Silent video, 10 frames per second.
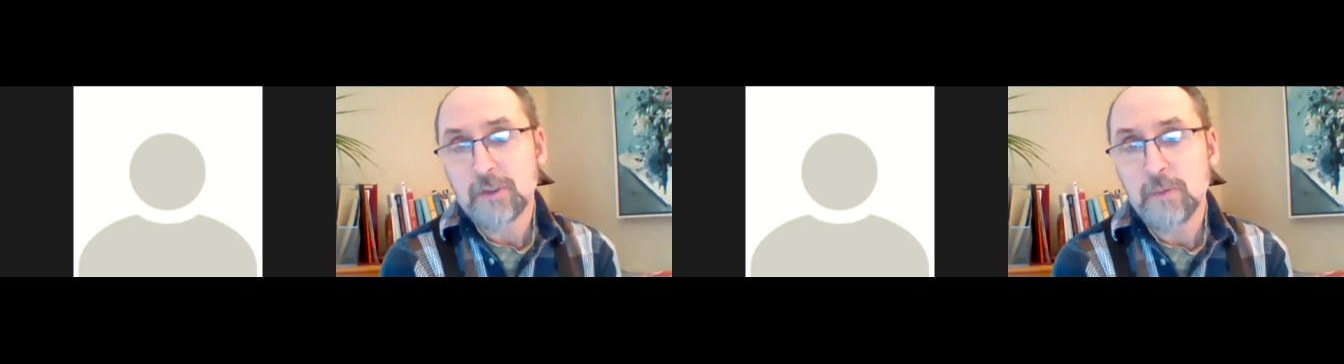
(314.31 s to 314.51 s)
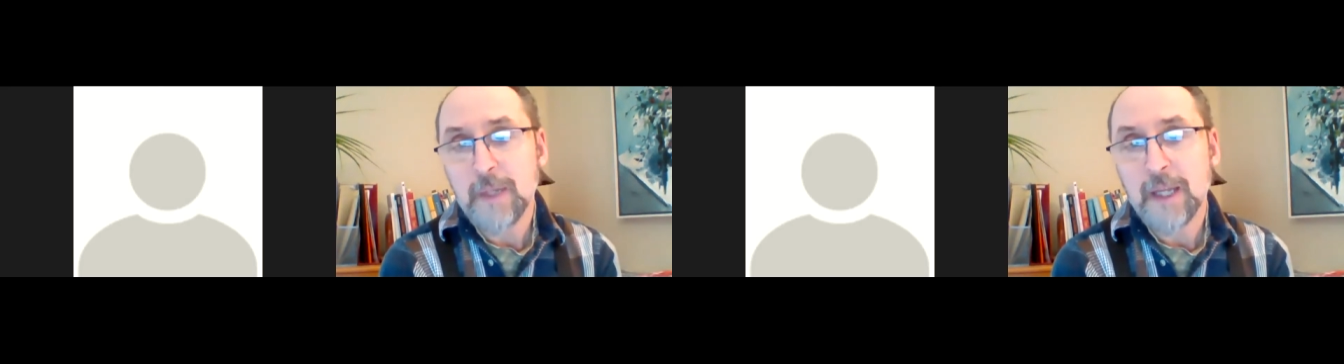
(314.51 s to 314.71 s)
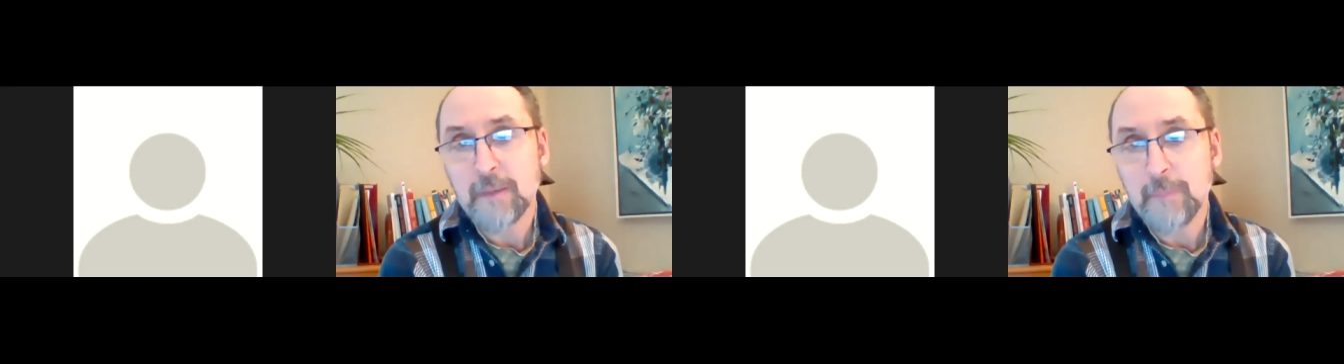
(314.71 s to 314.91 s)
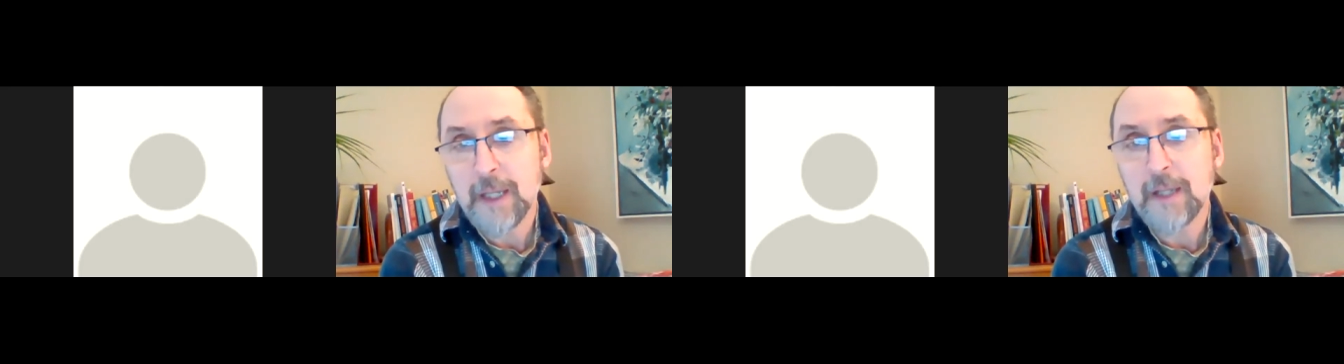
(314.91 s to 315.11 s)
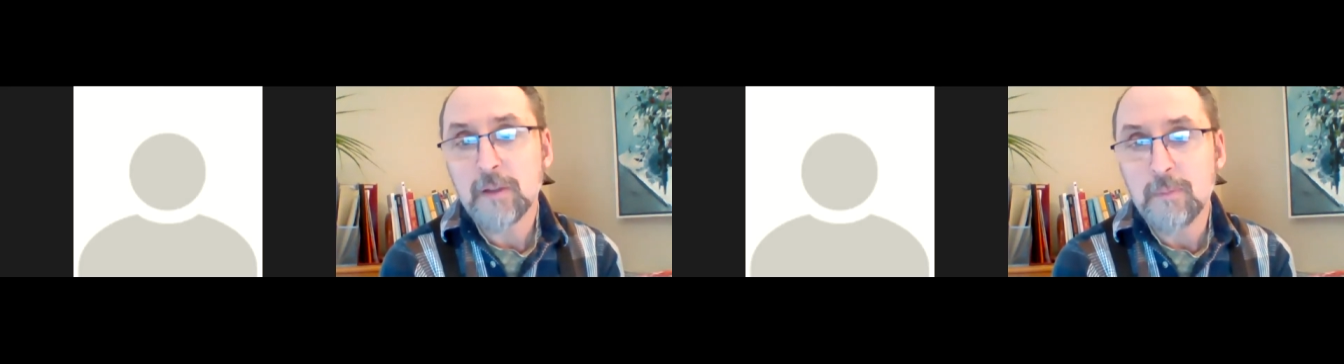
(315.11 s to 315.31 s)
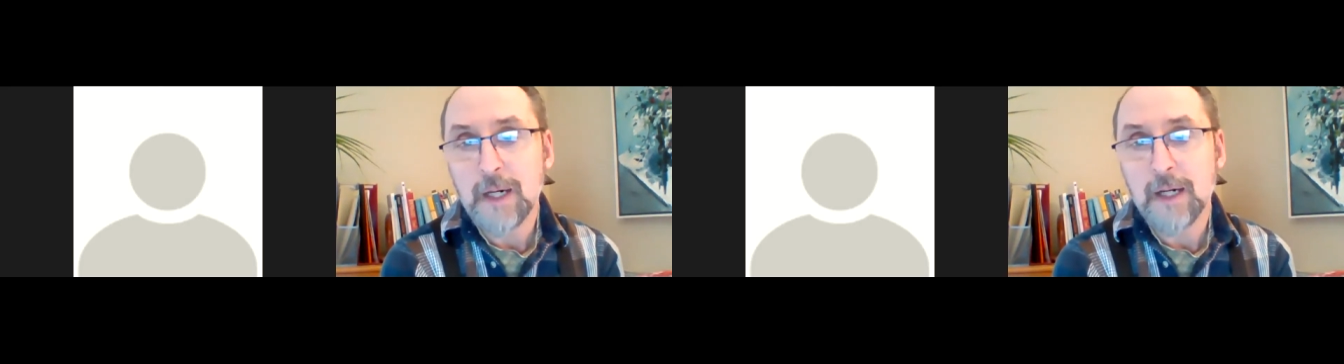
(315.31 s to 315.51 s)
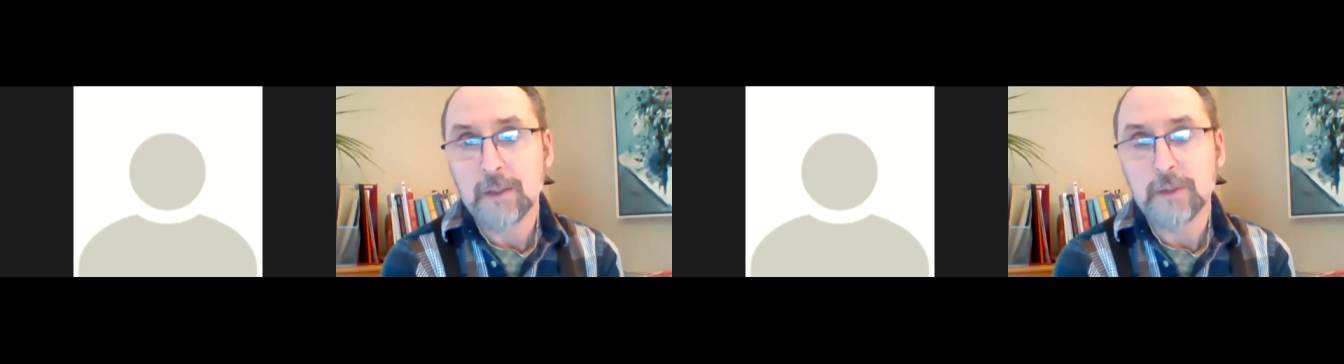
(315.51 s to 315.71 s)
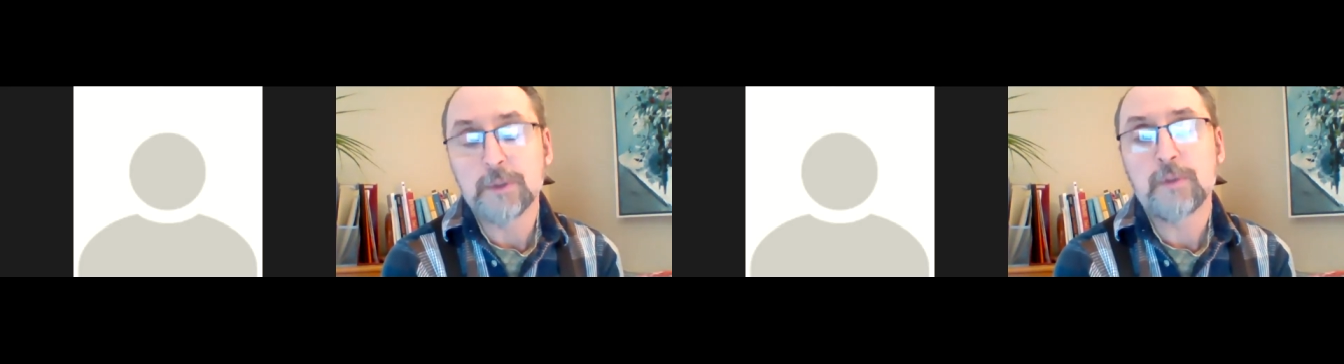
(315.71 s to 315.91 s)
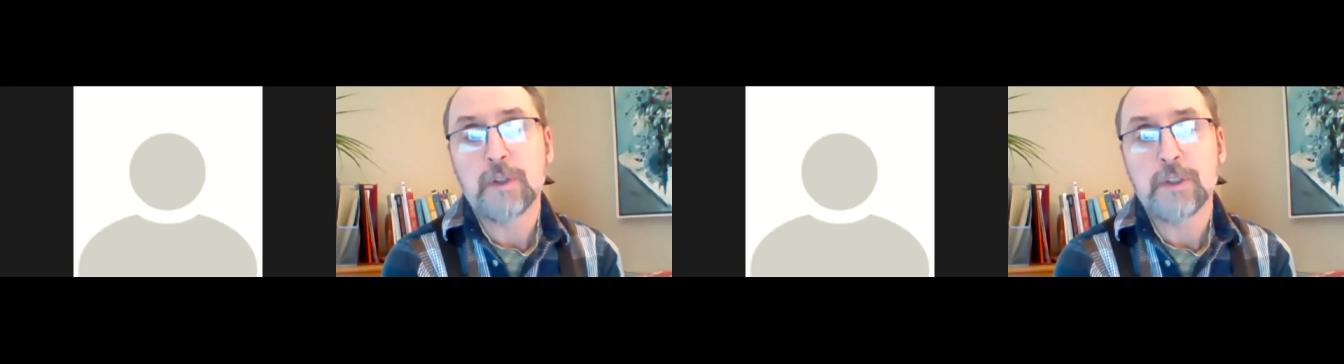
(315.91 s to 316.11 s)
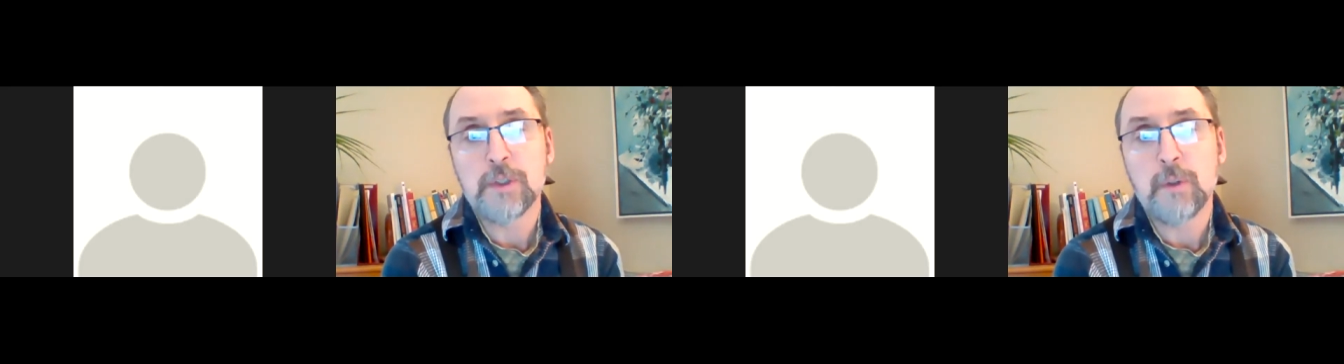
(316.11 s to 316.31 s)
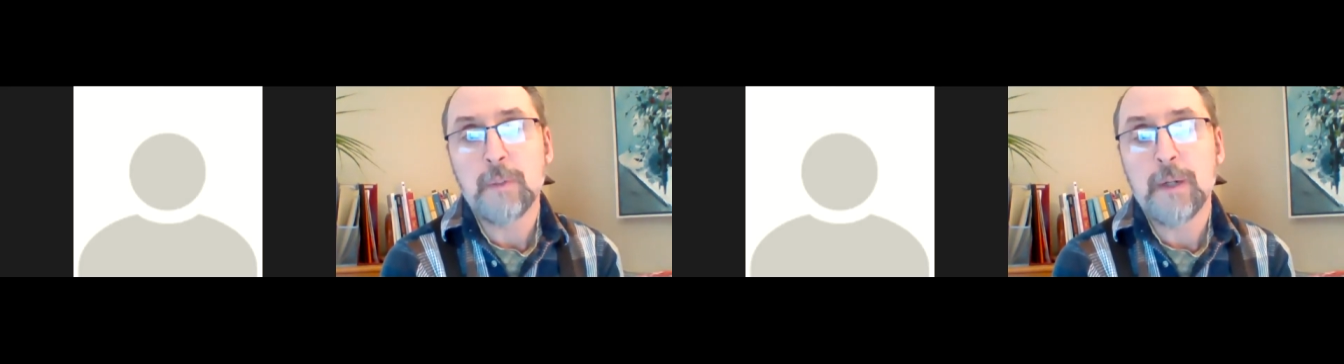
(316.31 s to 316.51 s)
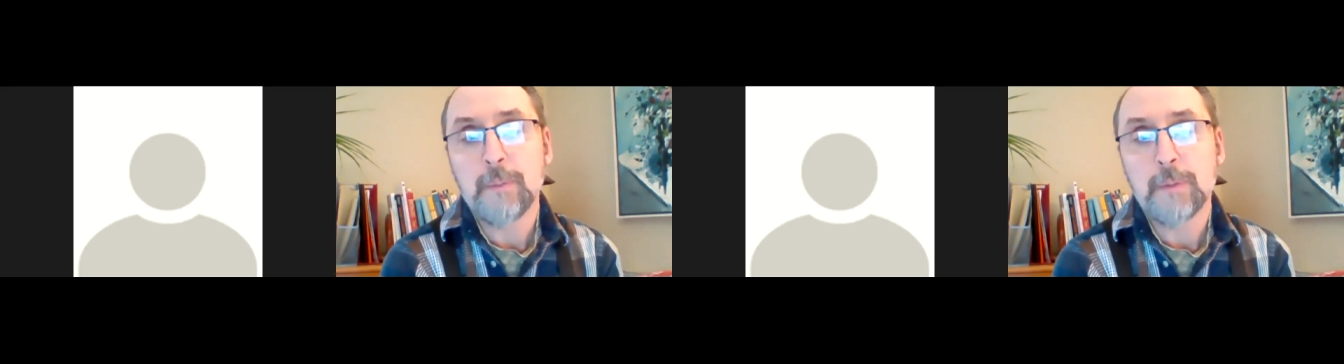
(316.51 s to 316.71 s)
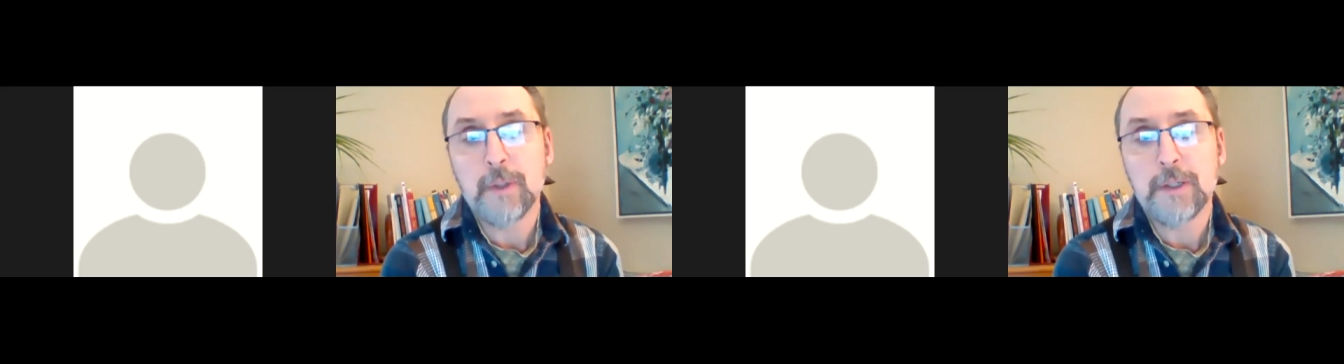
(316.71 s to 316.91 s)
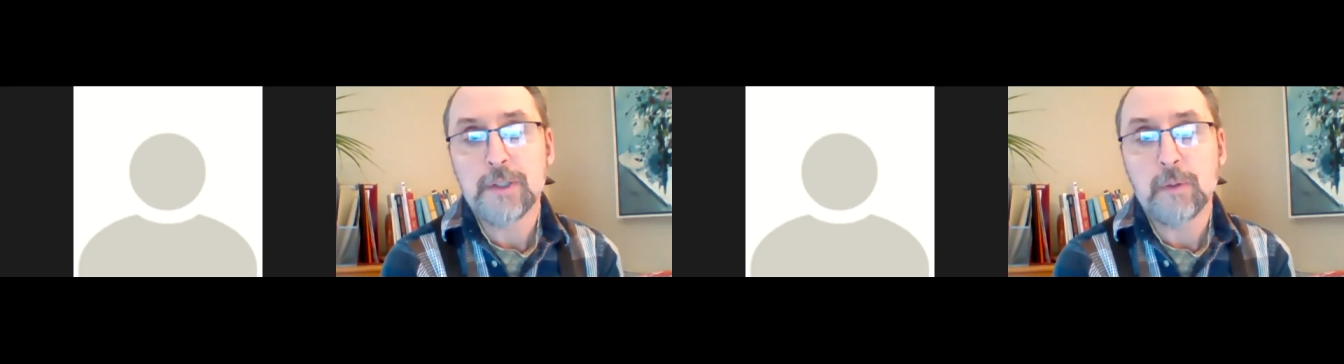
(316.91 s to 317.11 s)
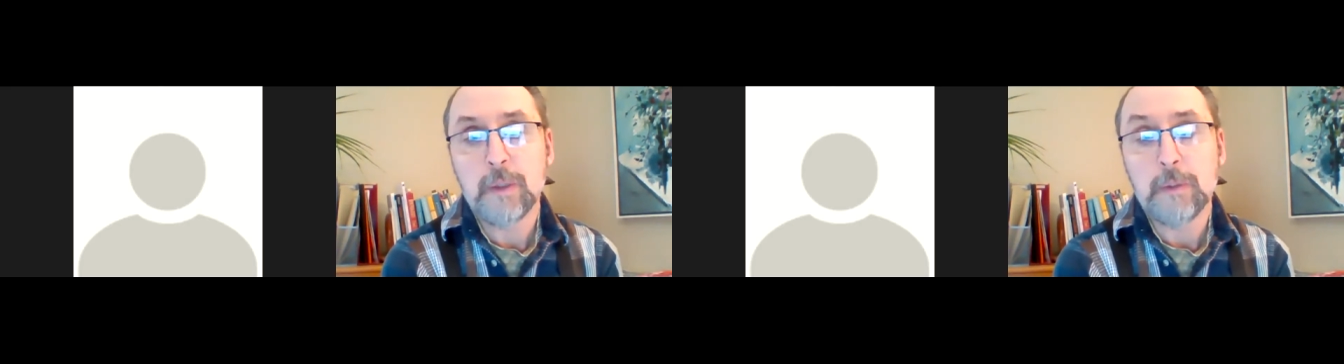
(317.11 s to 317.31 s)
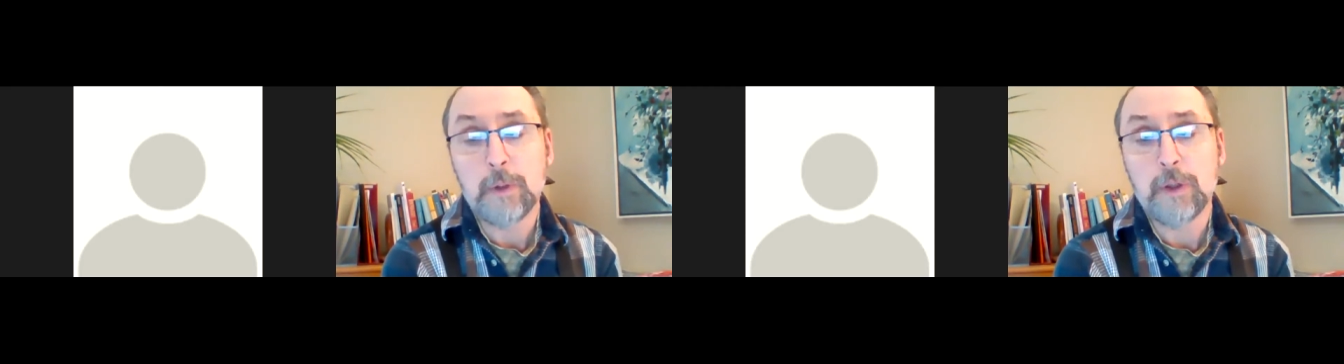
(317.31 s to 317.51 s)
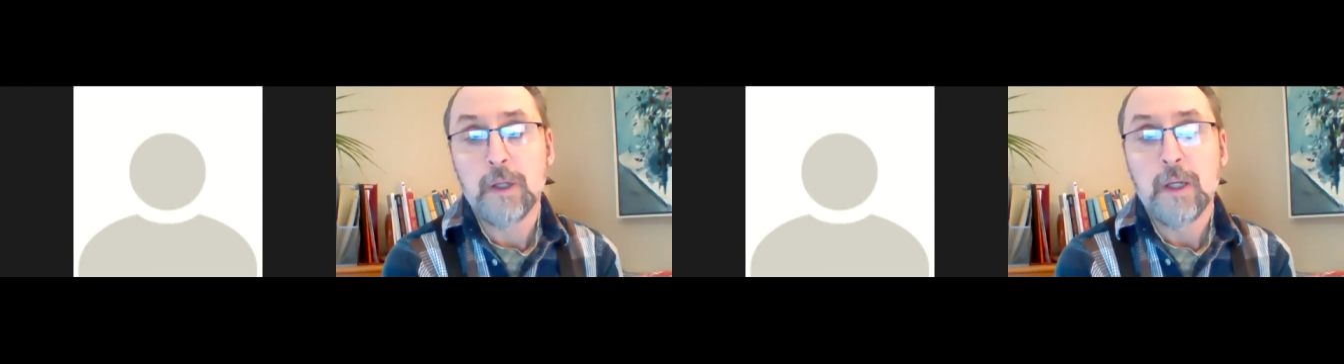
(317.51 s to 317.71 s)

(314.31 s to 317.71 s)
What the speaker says: two mathematical models for showing population growth.